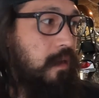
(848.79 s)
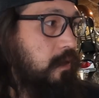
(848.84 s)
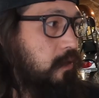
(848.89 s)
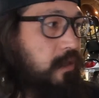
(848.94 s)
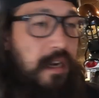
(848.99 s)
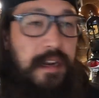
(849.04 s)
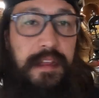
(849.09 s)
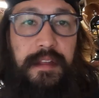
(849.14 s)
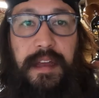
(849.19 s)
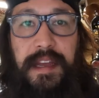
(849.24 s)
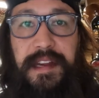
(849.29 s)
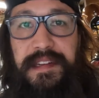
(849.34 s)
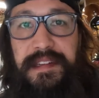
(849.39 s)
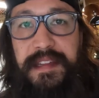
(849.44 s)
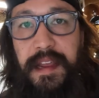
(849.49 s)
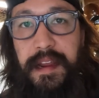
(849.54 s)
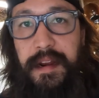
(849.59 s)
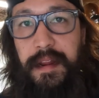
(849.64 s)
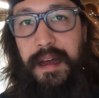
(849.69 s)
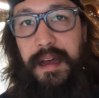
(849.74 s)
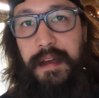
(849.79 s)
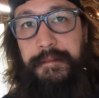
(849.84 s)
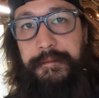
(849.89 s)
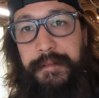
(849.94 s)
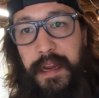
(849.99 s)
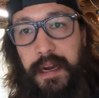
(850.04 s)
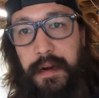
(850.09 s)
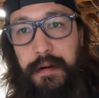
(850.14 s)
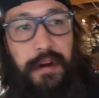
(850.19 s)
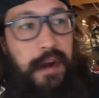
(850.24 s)
Jenny light stayed off,
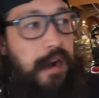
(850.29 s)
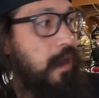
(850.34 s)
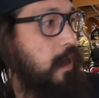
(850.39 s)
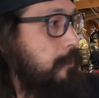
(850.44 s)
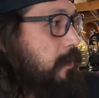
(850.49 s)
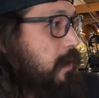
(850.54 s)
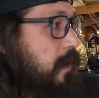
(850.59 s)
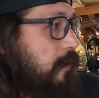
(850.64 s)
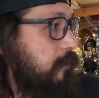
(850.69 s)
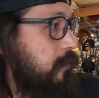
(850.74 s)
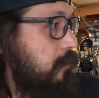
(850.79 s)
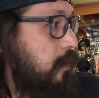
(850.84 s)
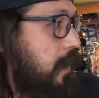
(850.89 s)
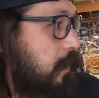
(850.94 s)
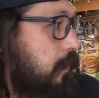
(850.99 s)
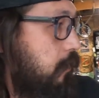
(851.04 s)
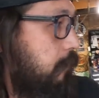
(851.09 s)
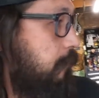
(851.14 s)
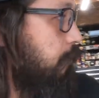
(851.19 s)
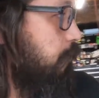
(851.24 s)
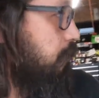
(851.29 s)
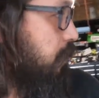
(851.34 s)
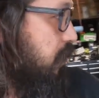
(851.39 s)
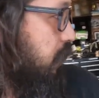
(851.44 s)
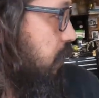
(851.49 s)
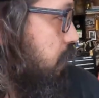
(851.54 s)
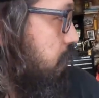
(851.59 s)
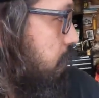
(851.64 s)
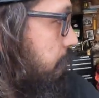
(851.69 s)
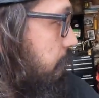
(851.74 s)
fired right up after idle from
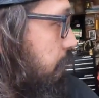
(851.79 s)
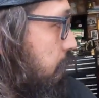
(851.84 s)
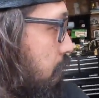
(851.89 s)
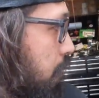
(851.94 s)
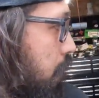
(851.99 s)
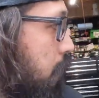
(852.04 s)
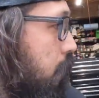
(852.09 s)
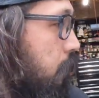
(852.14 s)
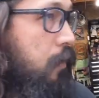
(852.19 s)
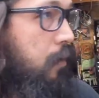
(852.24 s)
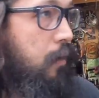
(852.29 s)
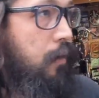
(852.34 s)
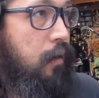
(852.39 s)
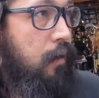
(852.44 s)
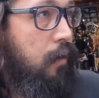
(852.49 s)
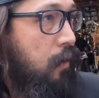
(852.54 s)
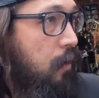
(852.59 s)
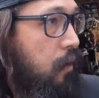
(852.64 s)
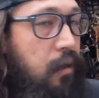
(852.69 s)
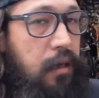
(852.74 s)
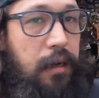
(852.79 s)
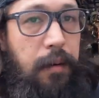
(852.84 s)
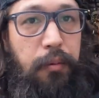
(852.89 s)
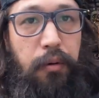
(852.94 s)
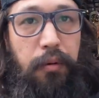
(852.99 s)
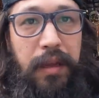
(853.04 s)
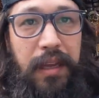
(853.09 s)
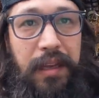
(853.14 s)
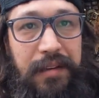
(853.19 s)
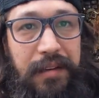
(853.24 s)
sitting for a couple
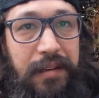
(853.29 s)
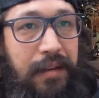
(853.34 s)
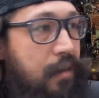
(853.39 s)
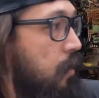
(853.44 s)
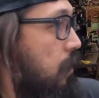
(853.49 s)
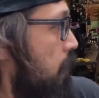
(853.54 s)
weeks.